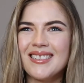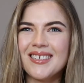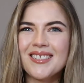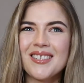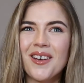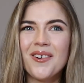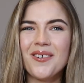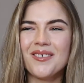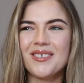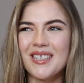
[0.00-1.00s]
They're
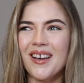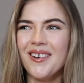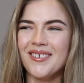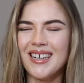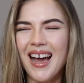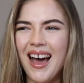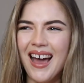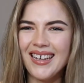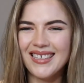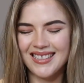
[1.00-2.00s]
so
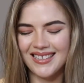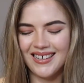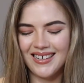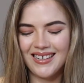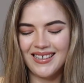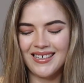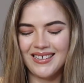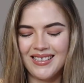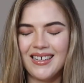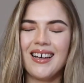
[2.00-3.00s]
nice.
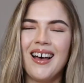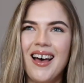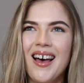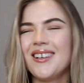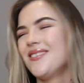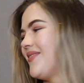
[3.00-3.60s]
Ah.